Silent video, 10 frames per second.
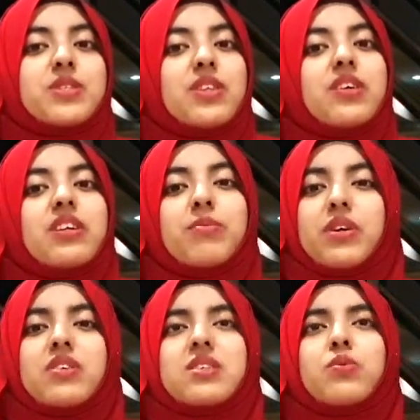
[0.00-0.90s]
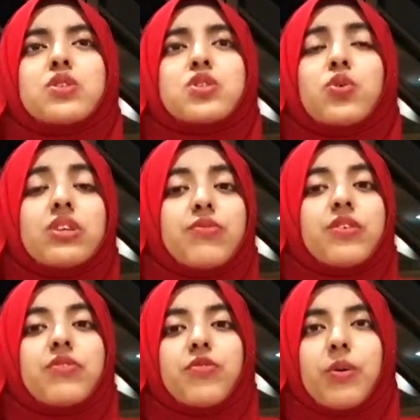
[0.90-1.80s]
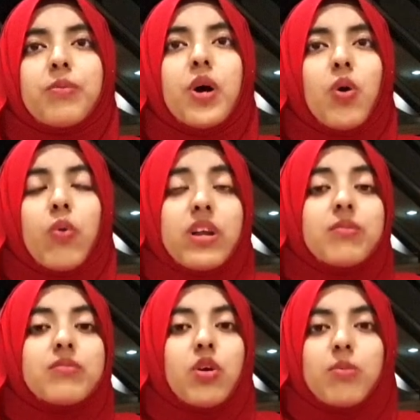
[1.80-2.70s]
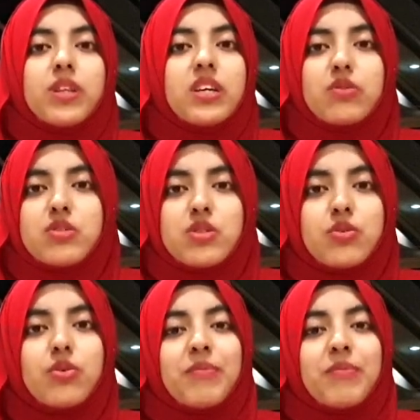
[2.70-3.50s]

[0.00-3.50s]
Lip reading: to learn it because it was so different from what I'm normally used to.